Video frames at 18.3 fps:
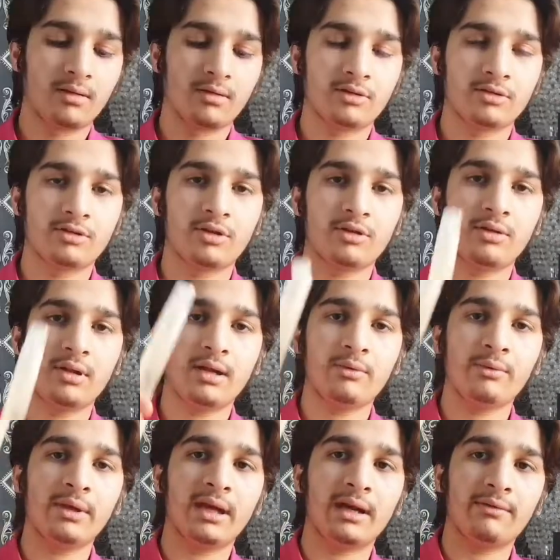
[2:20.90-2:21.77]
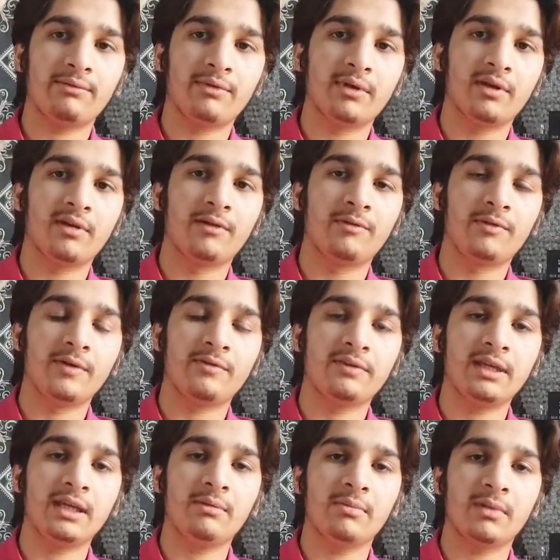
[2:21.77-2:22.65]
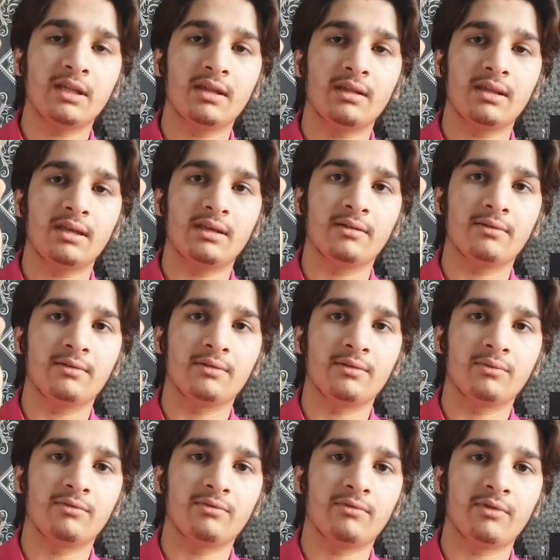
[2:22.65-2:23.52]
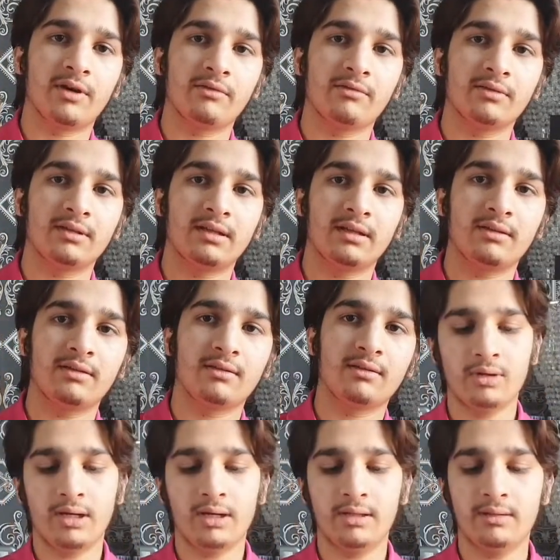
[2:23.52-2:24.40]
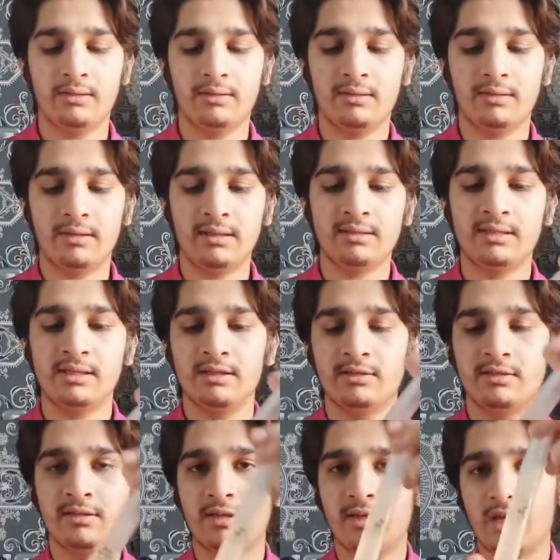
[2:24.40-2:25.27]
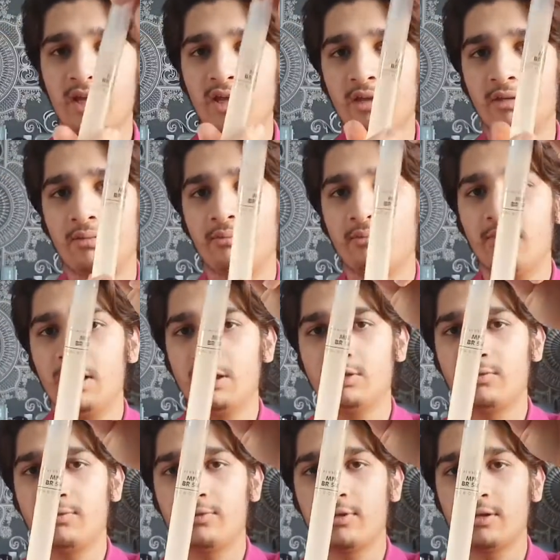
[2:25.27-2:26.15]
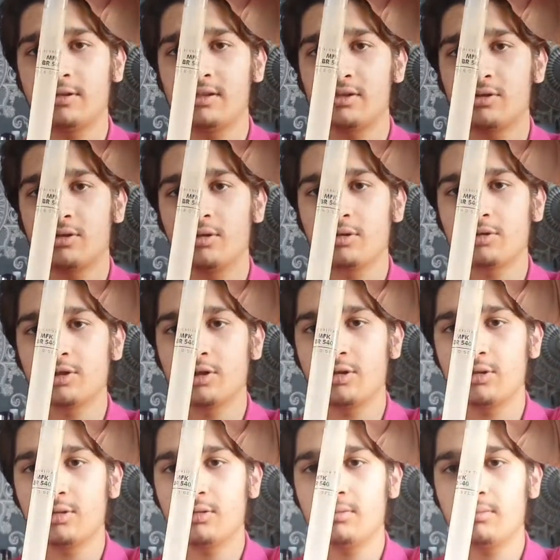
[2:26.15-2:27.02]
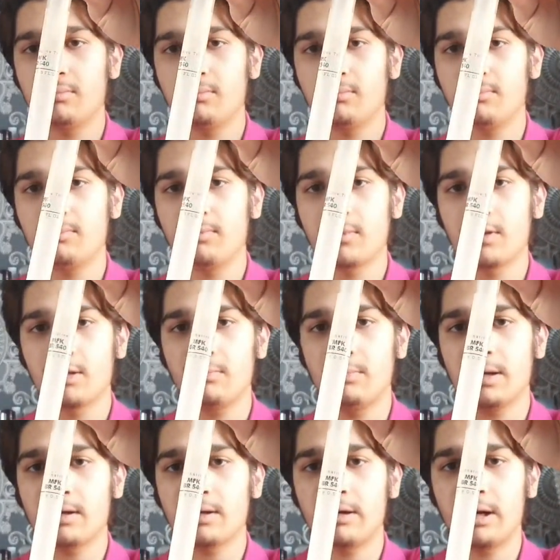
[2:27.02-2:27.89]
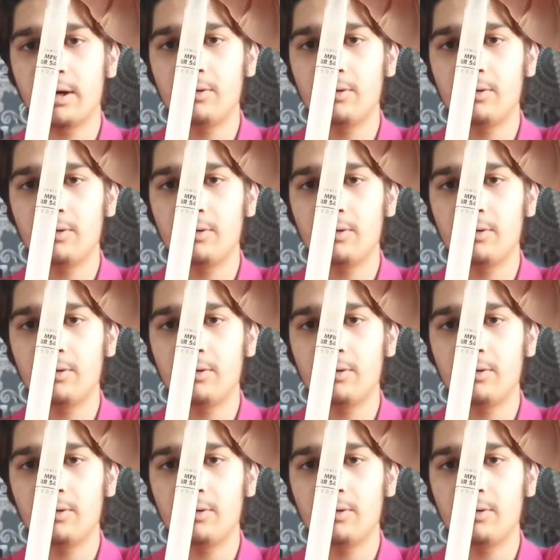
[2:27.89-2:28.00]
So now we have the 15ml fragrances, and this is Maison Francis Kurkdjian Baccarat